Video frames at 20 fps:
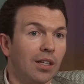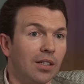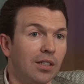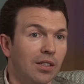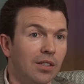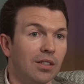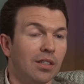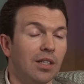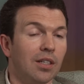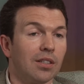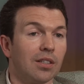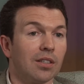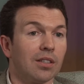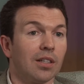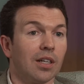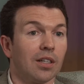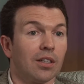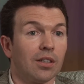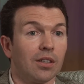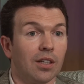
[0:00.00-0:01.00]
diseases
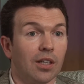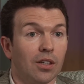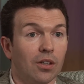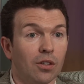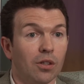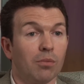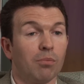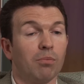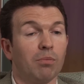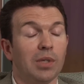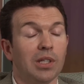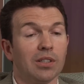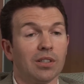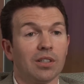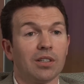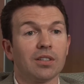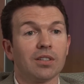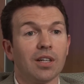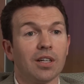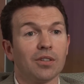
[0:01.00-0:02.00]
that they could be
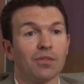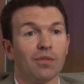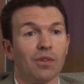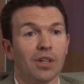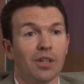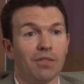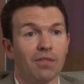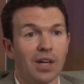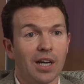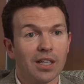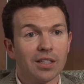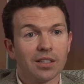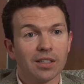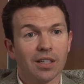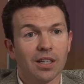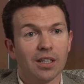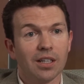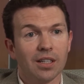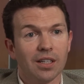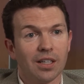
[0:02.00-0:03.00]
successfully
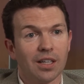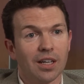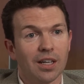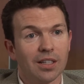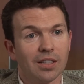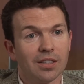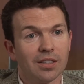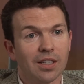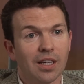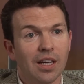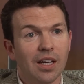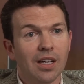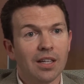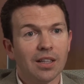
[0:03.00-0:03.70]
vaccinated against.